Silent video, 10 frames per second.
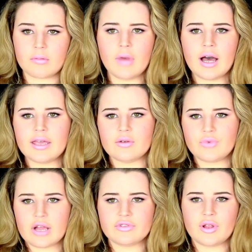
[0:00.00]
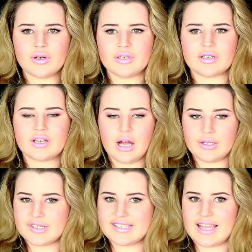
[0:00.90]
My Revlon
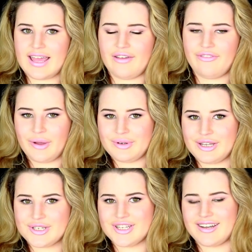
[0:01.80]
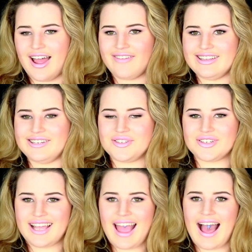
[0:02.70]
Colorstay foundation, I've
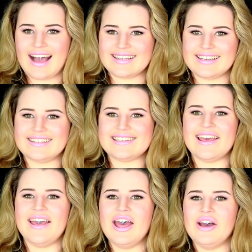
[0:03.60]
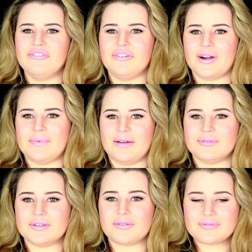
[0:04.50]
literally had it for
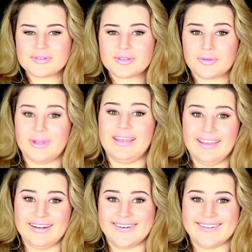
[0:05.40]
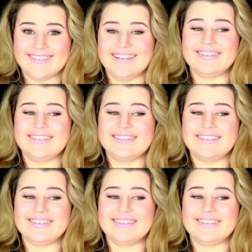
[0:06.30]
about 3 years.